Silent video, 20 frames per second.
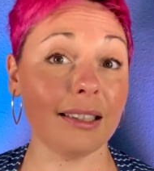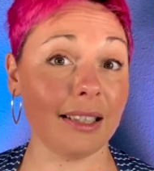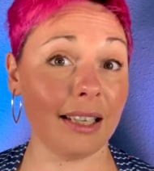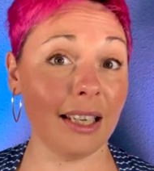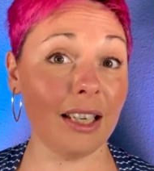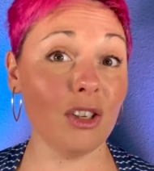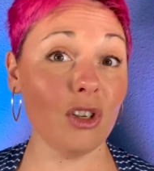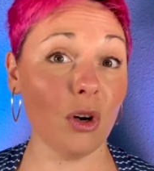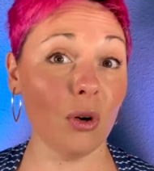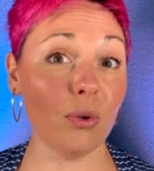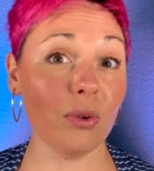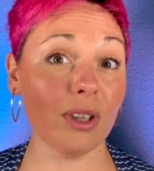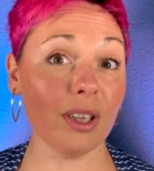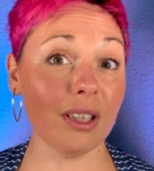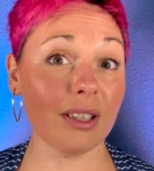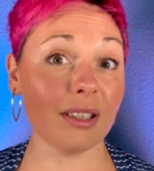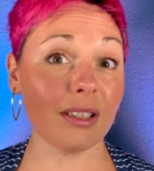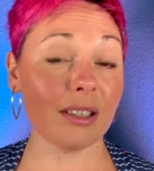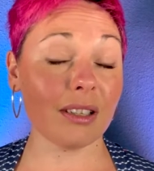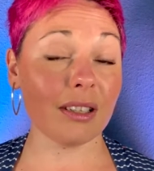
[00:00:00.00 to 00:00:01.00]
he know
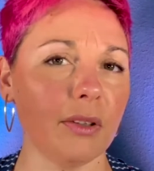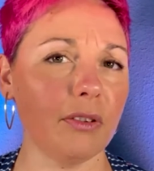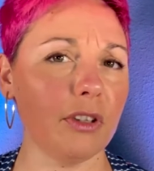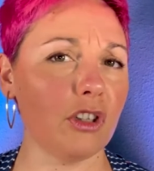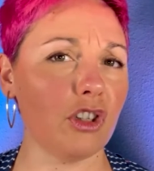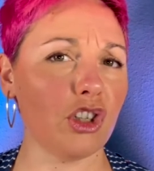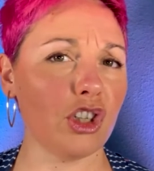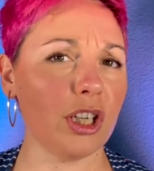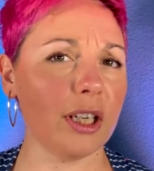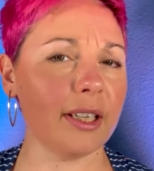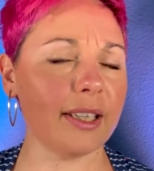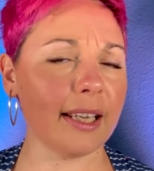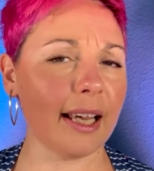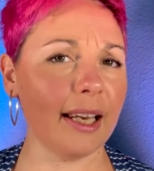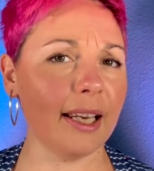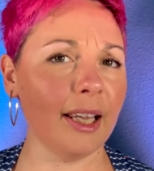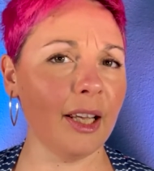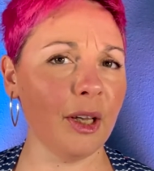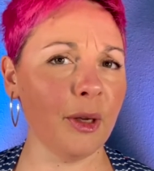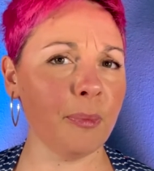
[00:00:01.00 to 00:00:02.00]
this? Did she tell
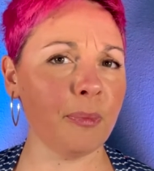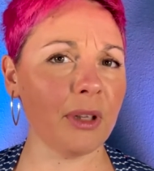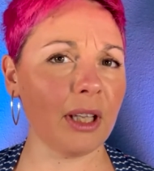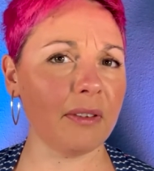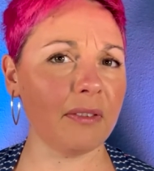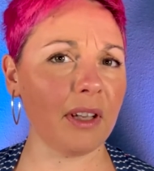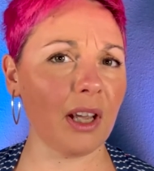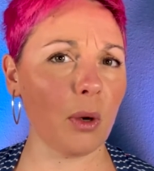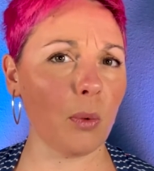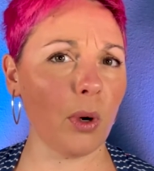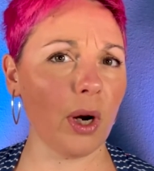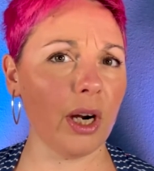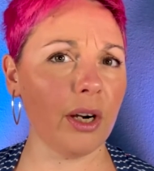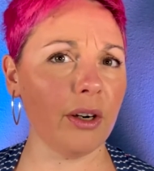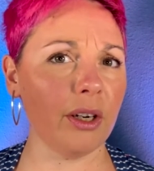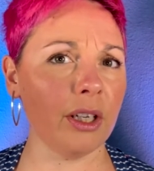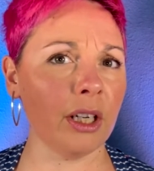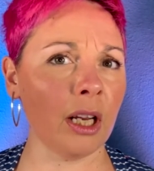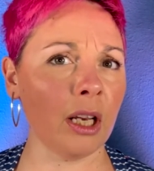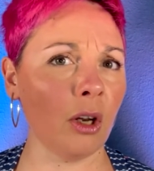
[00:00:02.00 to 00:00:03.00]
him that they were
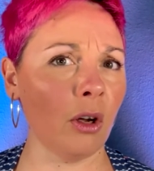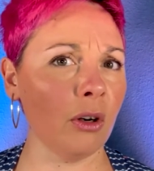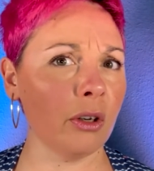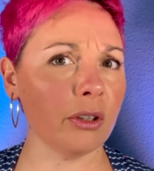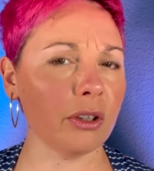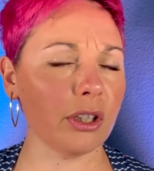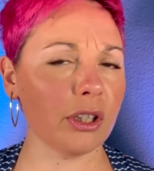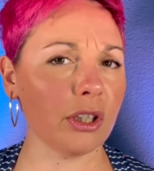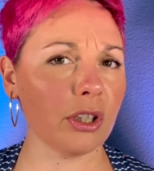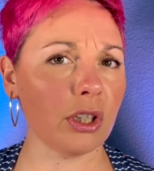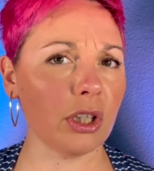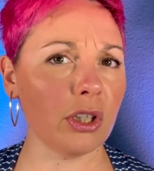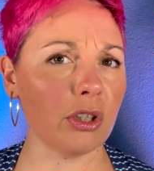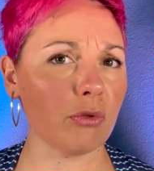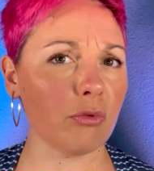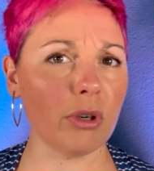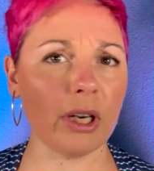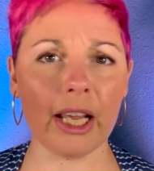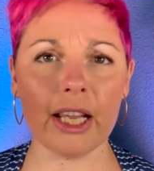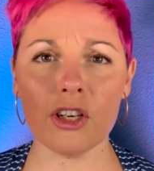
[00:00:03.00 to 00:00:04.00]
in a long-distance
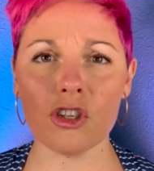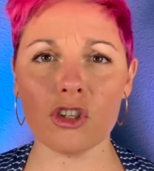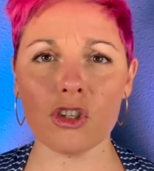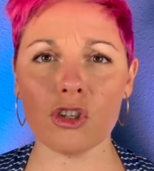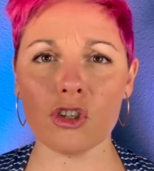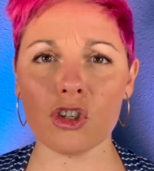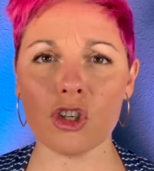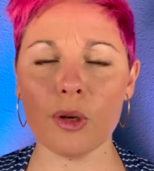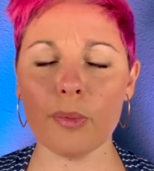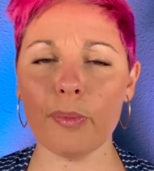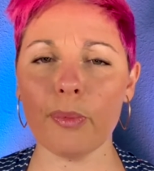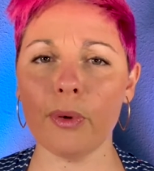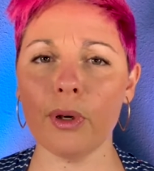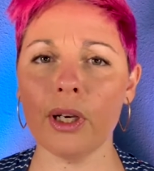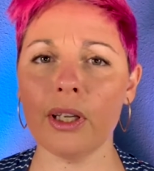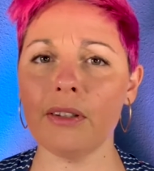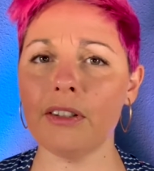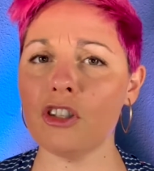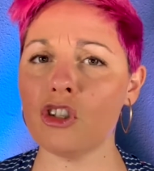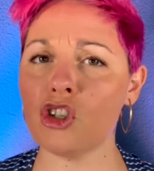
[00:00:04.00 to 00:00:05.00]
relationship?
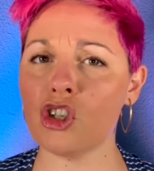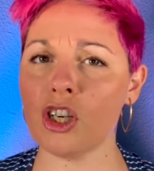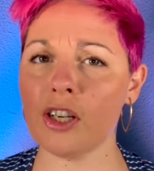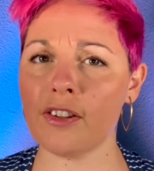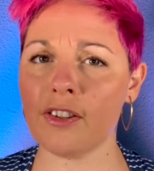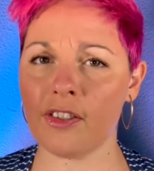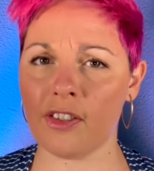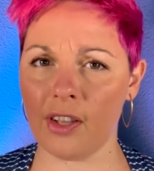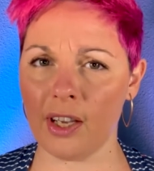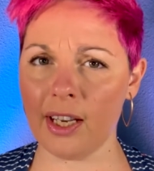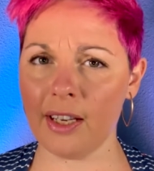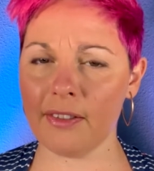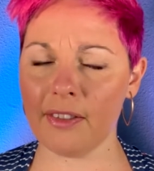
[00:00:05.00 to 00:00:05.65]
Did she think